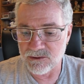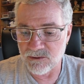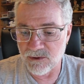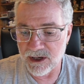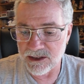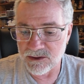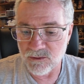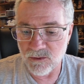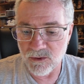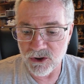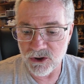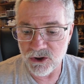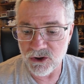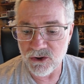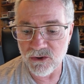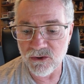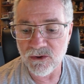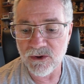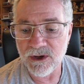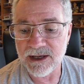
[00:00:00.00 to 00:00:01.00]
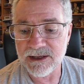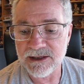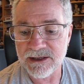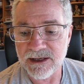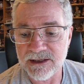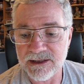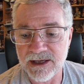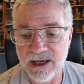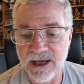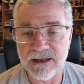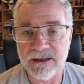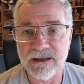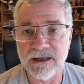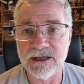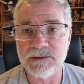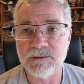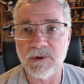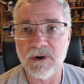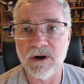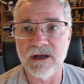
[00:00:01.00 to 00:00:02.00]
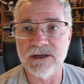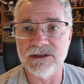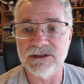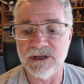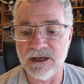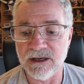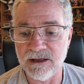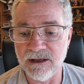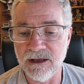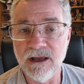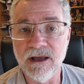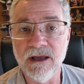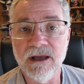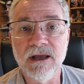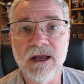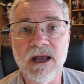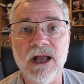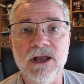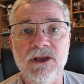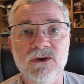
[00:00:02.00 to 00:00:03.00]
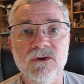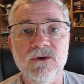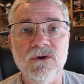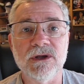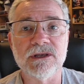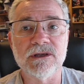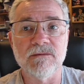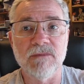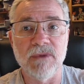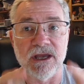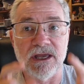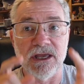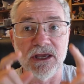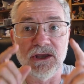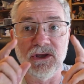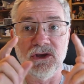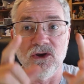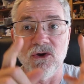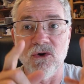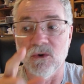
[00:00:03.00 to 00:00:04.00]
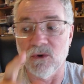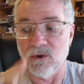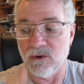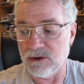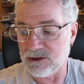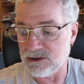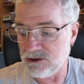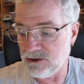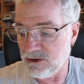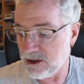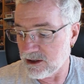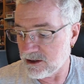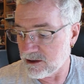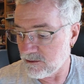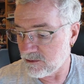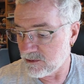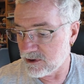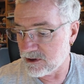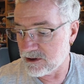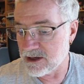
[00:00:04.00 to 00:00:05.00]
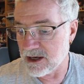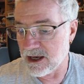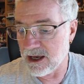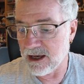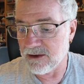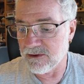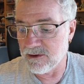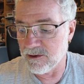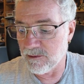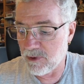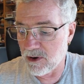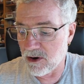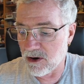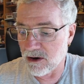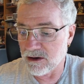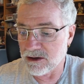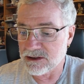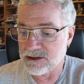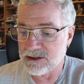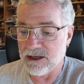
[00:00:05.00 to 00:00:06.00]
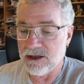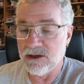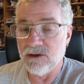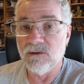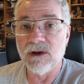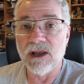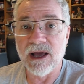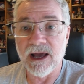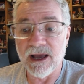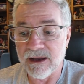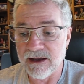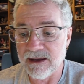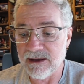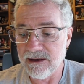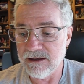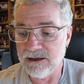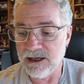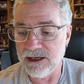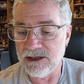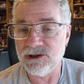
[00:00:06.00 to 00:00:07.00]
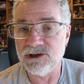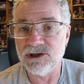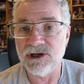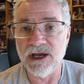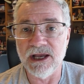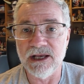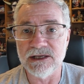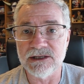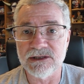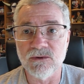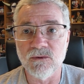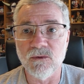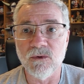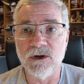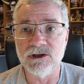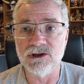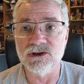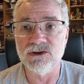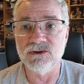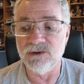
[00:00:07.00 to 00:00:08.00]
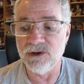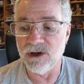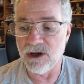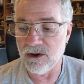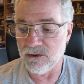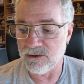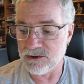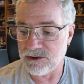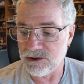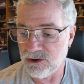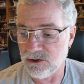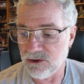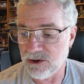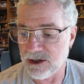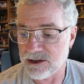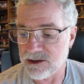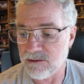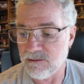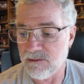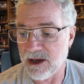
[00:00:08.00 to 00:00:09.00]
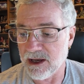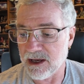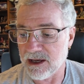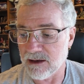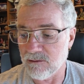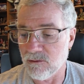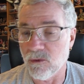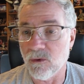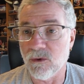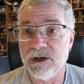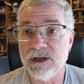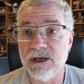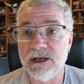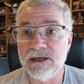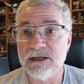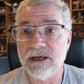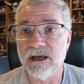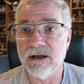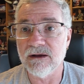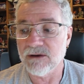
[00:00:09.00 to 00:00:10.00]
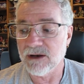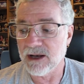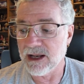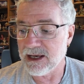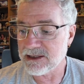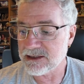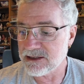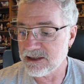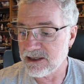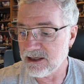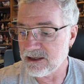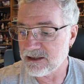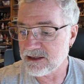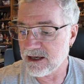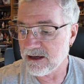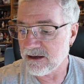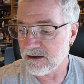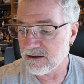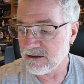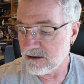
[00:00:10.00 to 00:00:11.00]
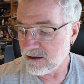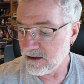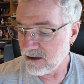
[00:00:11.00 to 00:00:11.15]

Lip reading: ways where you get to take this project and you get to make it yours. You get to take the parts that you like and change the ones you don't. You get to make it more detailed, less detailed.